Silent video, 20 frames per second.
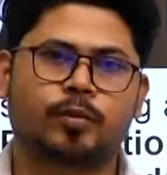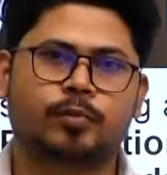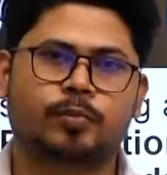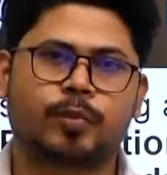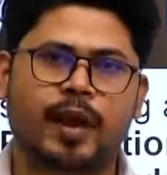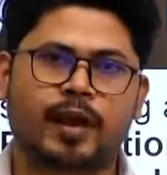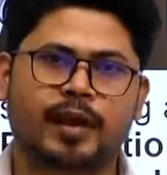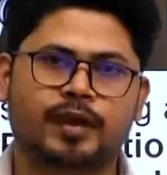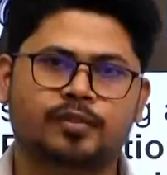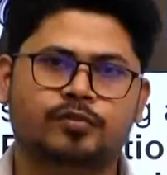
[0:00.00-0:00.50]

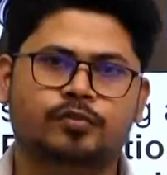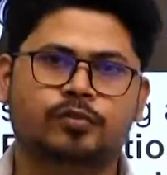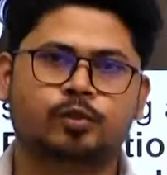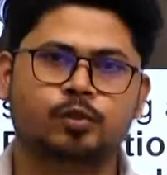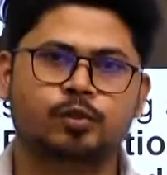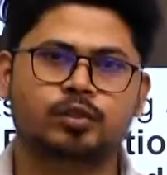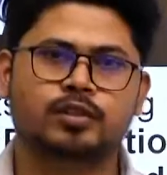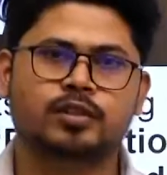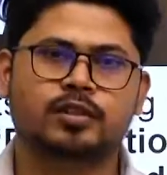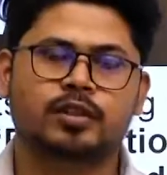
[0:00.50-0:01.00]
packaged
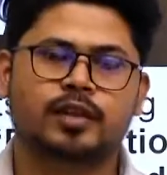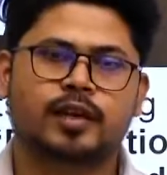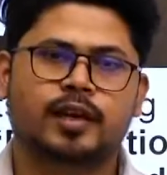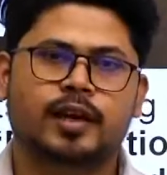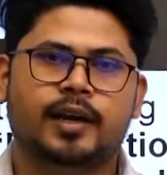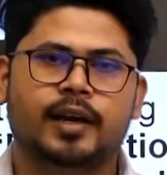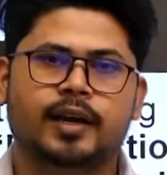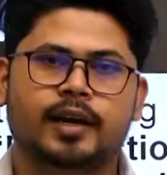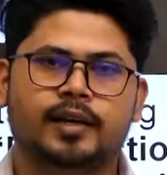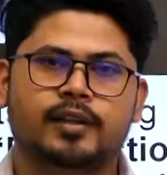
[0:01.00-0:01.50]
foods
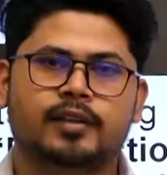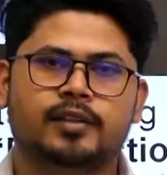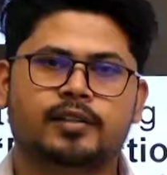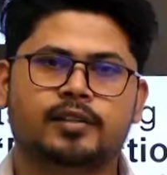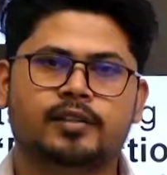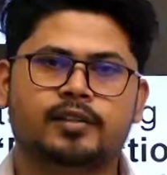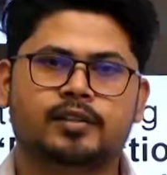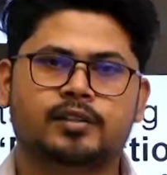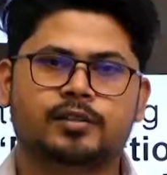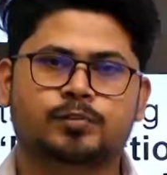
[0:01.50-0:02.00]
and
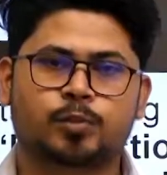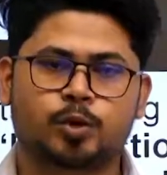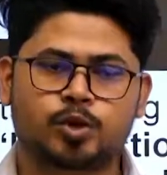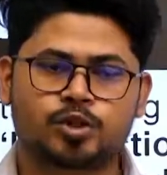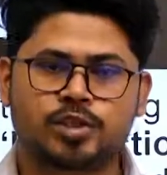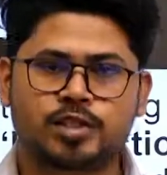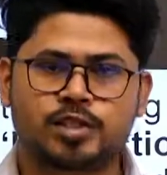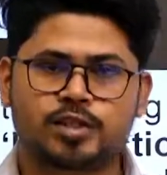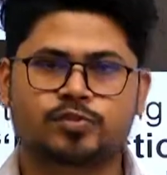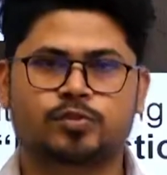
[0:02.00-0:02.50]

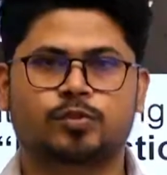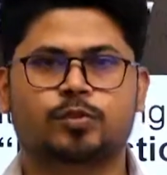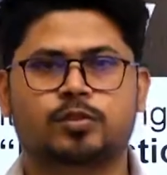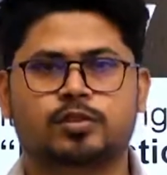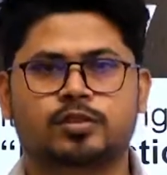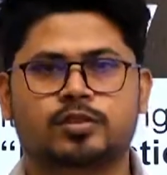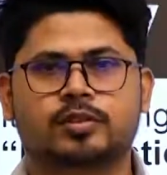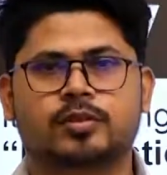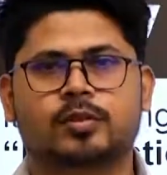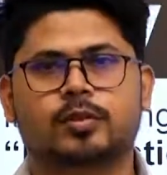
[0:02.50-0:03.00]
processed foods.